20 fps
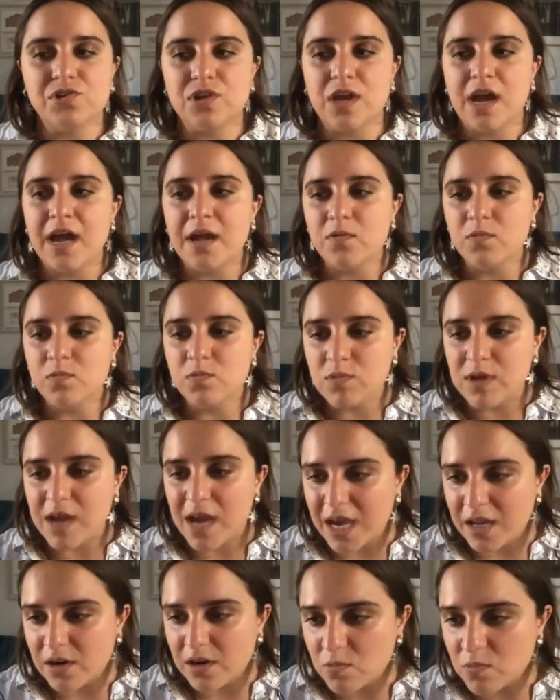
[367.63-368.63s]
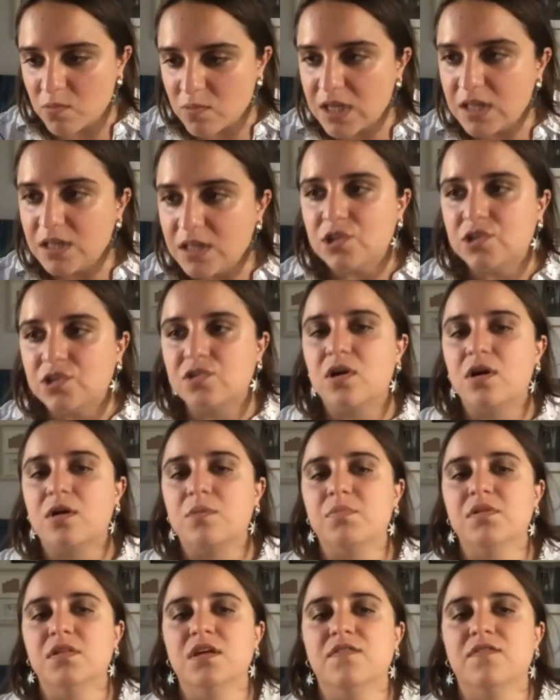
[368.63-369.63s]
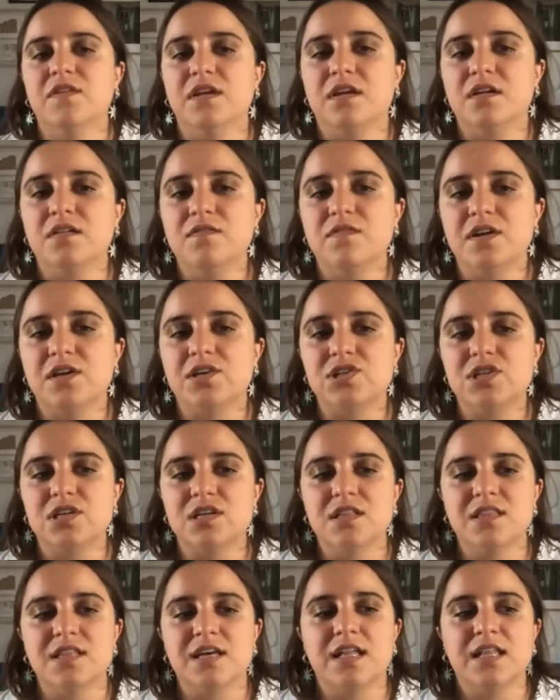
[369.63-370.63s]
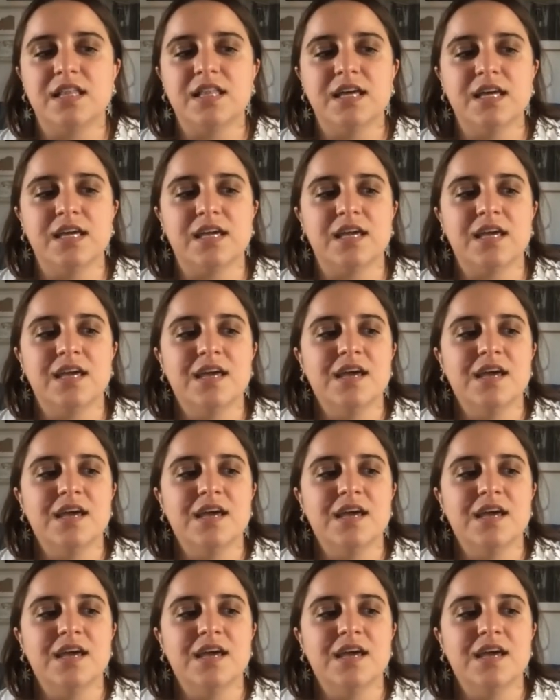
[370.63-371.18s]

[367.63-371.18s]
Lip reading: I had a really strong belief and conviction that, like,